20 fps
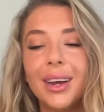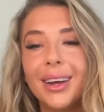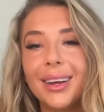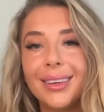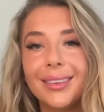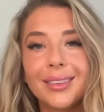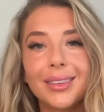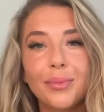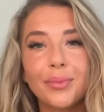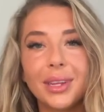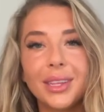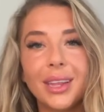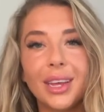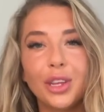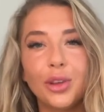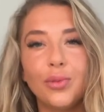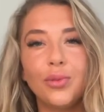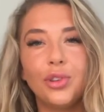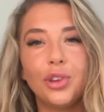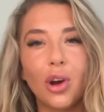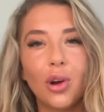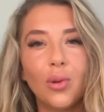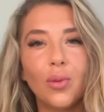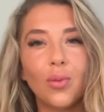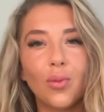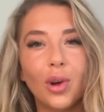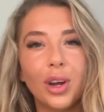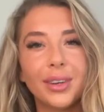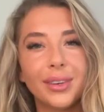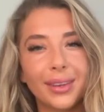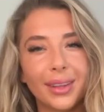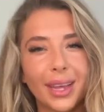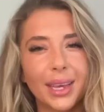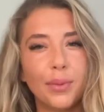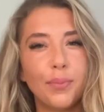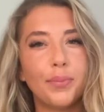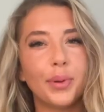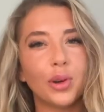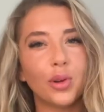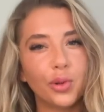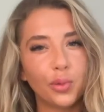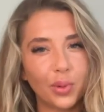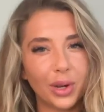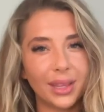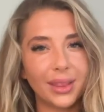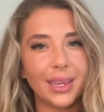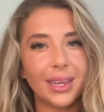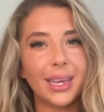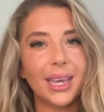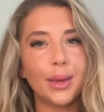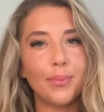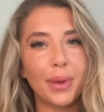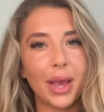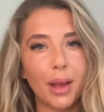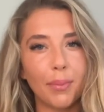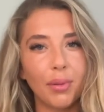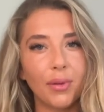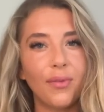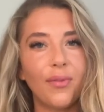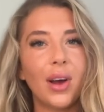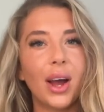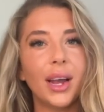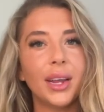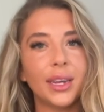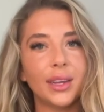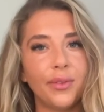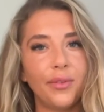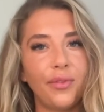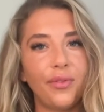something that you don't want to like build with and keep amplifying and